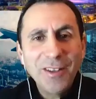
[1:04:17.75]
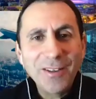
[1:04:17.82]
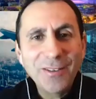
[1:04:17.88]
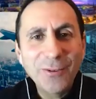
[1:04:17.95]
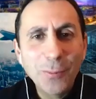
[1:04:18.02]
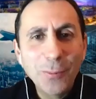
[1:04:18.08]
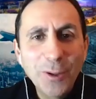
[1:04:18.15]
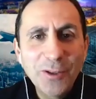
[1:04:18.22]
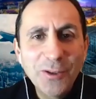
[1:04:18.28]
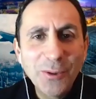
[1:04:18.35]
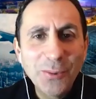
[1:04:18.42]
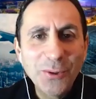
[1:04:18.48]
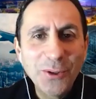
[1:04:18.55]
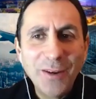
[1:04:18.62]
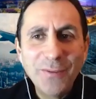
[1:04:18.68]
I completely
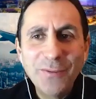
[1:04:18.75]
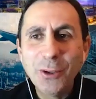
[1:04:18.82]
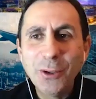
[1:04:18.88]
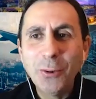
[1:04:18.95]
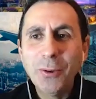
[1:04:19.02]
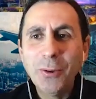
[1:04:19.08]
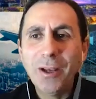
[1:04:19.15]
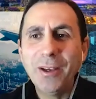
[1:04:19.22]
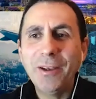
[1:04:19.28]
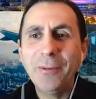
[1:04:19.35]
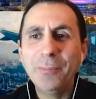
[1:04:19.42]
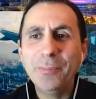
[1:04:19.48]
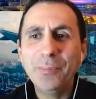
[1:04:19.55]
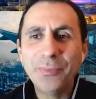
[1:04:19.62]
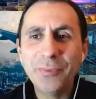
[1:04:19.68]
subscribe. So,
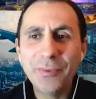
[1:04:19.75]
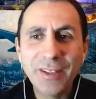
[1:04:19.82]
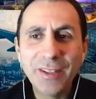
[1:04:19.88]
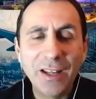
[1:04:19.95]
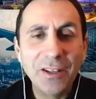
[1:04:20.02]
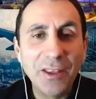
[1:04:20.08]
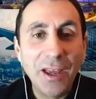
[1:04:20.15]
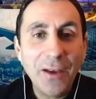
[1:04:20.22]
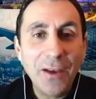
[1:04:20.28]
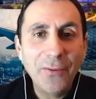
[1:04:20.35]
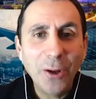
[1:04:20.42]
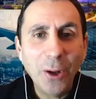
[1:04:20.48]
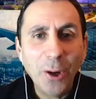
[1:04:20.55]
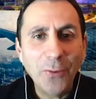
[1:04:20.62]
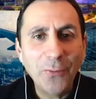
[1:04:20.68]
Khalid, I have a
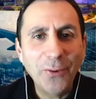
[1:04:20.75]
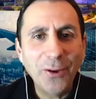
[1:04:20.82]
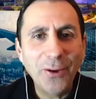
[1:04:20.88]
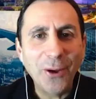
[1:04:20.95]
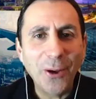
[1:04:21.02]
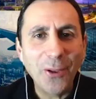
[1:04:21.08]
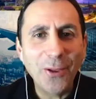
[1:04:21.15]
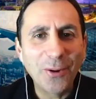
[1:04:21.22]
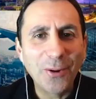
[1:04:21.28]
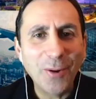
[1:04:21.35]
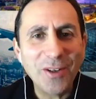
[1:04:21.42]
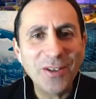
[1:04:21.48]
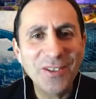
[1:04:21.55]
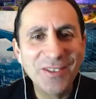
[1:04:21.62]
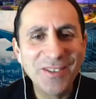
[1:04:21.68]
lot of other
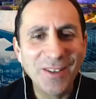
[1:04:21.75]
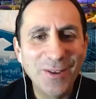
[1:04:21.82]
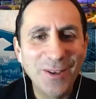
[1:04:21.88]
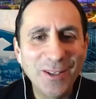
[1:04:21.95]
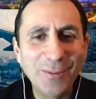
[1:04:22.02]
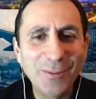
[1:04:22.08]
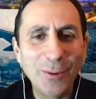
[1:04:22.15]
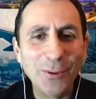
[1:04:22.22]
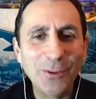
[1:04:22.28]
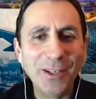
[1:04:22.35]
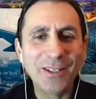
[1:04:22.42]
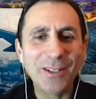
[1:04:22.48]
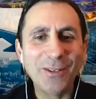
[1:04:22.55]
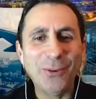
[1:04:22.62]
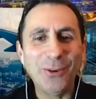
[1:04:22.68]
questions and things, but we'll
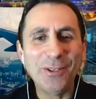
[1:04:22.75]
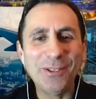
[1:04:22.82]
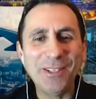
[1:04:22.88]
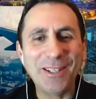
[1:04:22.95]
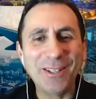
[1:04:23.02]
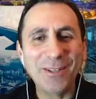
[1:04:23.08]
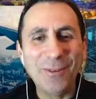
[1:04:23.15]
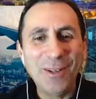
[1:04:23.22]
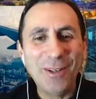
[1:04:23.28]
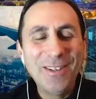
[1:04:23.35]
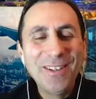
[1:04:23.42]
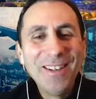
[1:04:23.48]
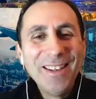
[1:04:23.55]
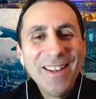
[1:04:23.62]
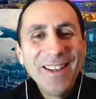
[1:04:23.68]
take it for a second one.